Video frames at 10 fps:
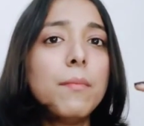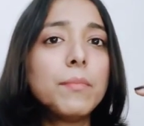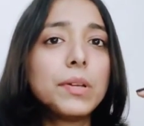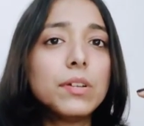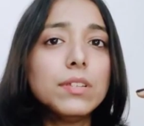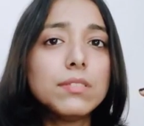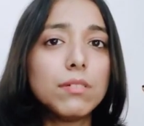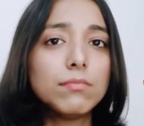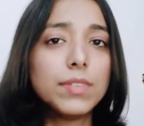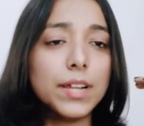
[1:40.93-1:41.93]
because
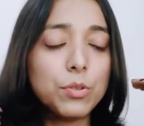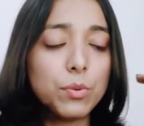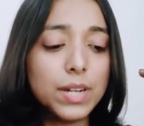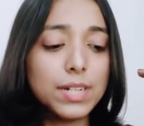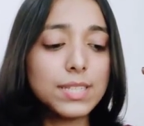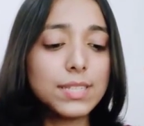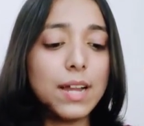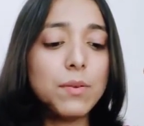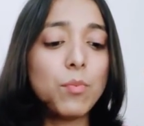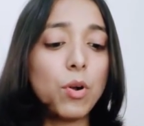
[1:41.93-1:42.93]
then you will
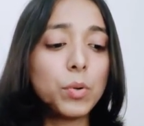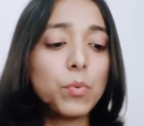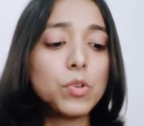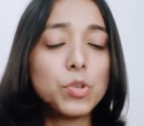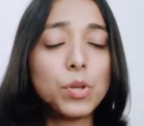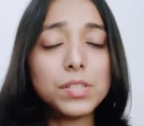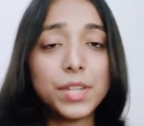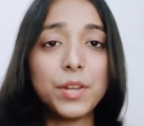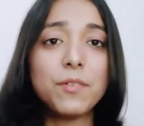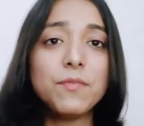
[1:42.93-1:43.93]
understand what was your
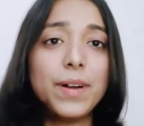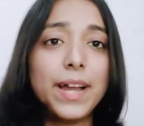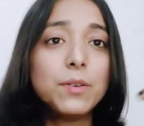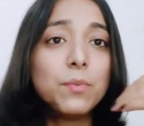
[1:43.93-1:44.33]
state of mind